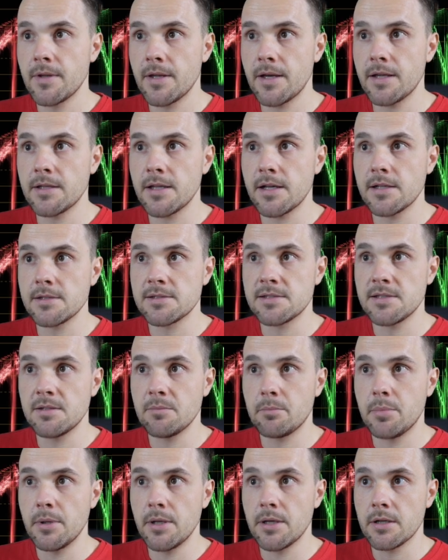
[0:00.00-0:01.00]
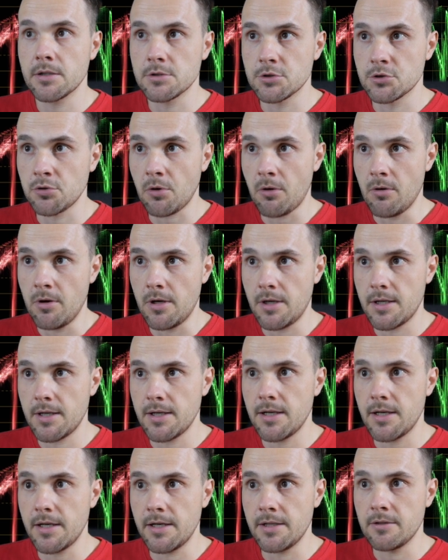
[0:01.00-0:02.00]
and then simply draw
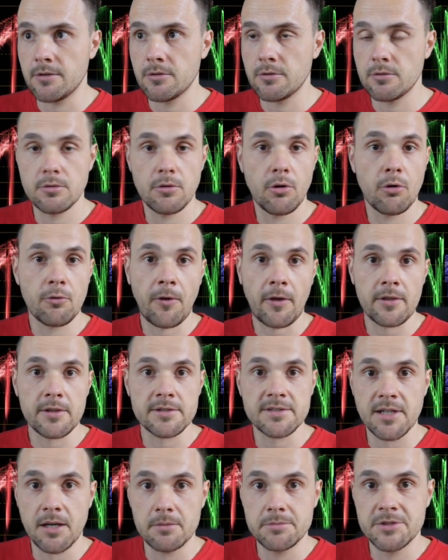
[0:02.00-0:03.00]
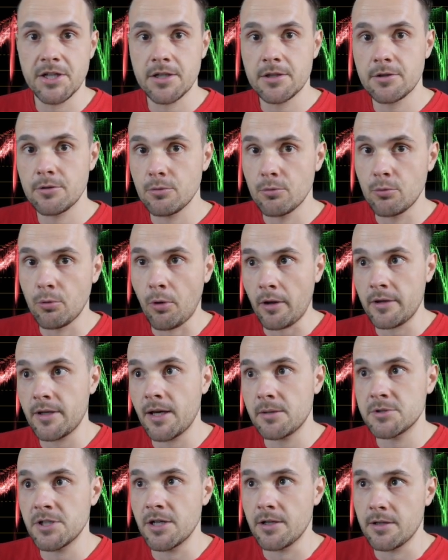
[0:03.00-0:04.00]
a line over the subject or an
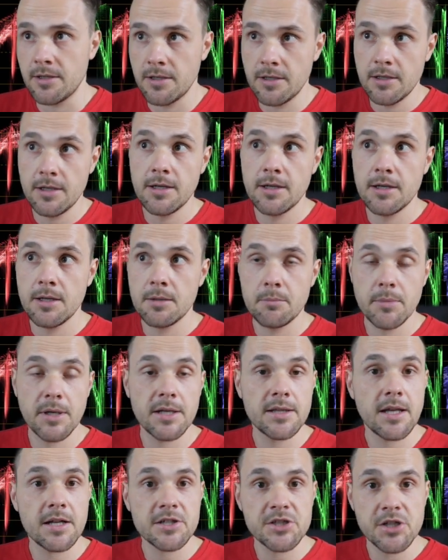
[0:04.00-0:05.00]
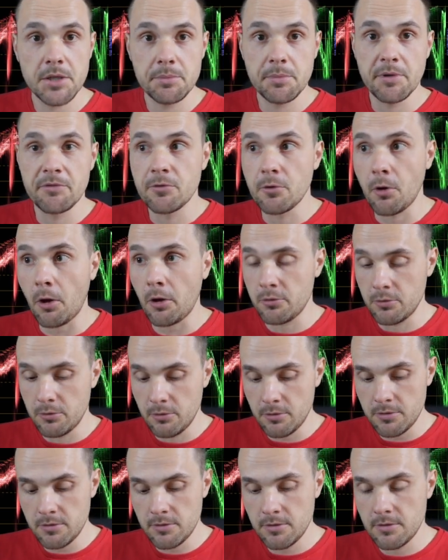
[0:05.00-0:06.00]
object. But actually before you
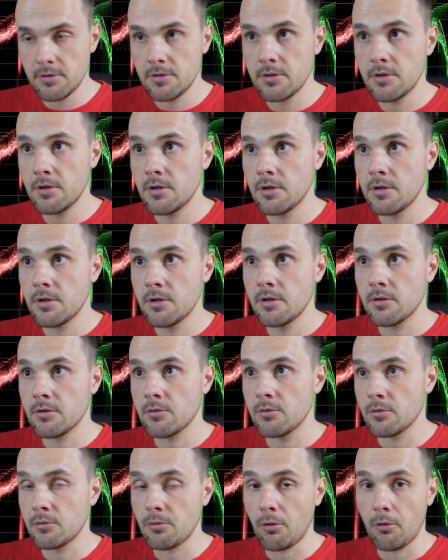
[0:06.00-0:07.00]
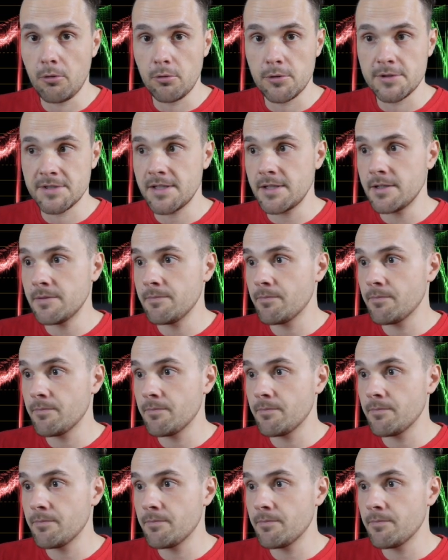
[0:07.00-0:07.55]
do, Ctrl Z,